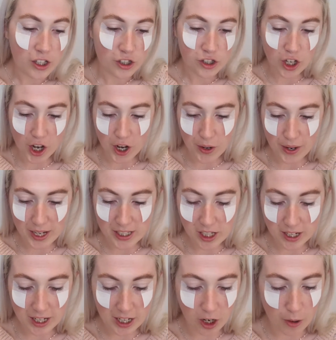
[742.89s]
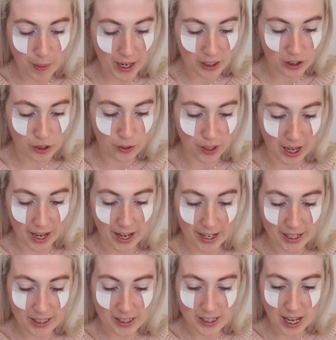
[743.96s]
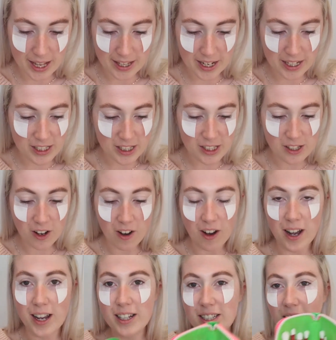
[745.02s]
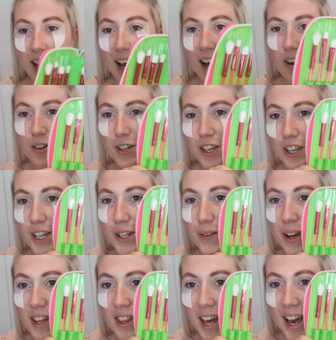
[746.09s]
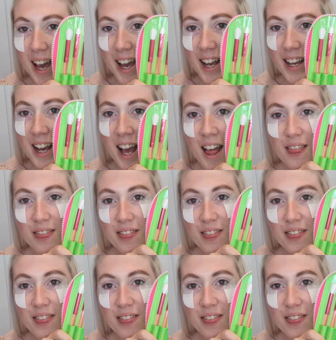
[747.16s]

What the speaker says: So it's like a little pencil case, and then inside, how cute are they?